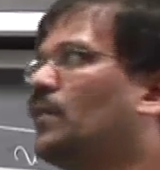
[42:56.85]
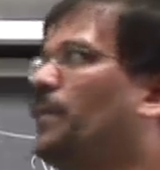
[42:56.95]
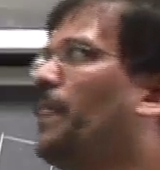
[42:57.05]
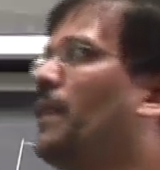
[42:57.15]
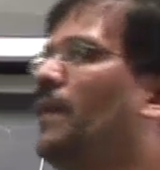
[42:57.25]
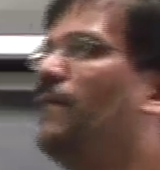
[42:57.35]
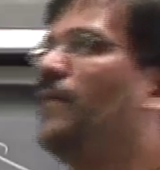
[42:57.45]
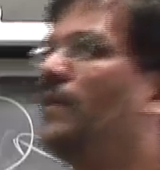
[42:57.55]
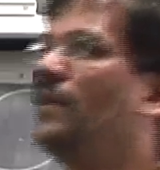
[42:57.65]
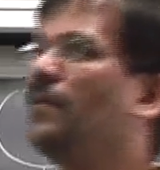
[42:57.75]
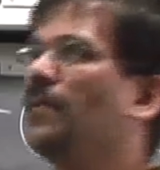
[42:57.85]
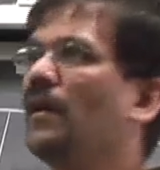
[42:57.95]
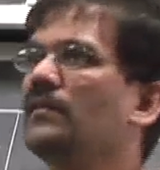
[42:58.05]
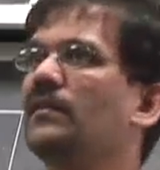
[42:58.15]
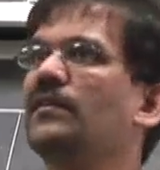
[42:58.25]
So within a
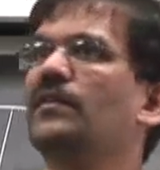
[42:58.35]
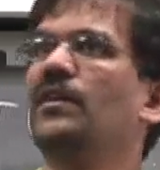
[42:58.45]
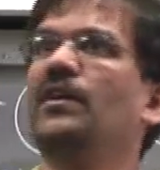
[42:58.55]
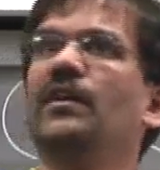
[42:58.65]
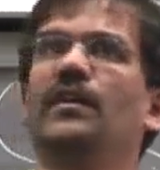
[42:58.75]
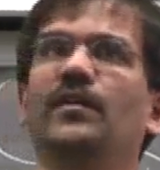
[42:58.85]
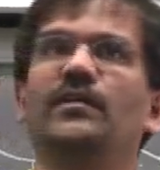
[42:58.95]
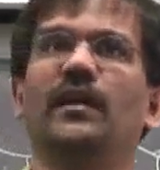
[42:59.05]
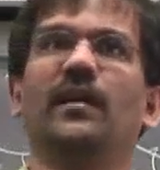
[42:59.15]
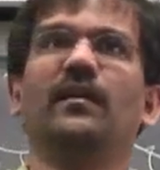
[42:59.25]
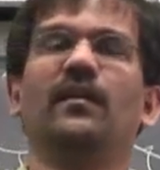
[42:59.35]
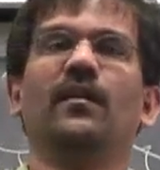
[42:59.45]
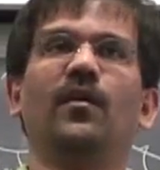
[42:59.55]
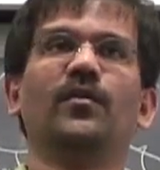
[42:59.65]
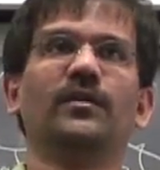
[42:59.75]
process, you set a
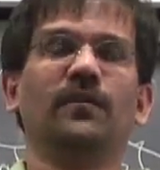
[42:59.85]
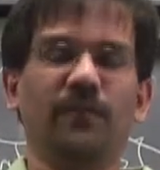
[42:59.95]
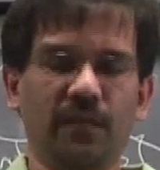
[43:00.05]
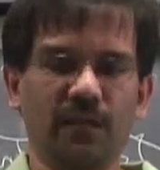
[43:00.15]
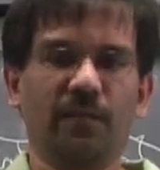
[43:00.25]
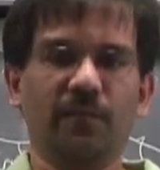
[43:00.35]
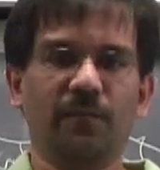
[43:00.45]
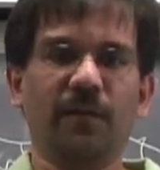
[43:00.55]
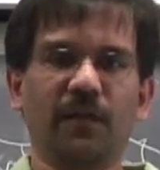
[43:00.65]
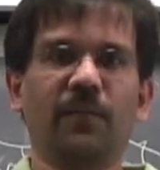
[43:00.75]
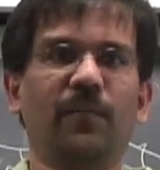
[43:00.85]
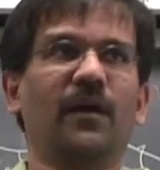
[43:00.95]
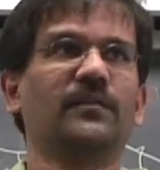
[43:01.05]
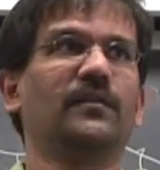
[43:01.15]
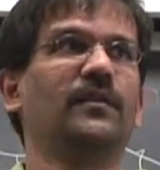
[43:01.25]
notion, within a particular
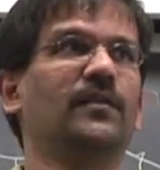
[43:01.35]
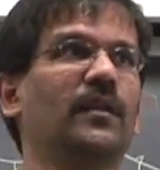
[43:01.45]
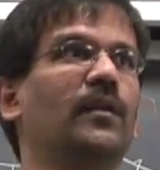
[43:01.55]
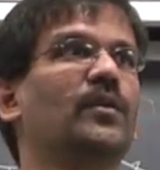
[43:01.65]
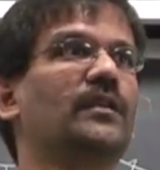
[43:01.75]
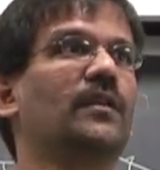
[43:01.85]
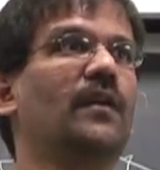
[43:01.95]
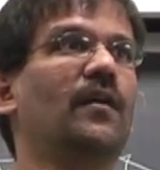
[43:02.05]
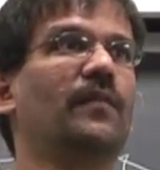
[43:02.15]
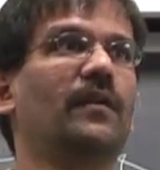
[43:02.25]
process, you set a notion of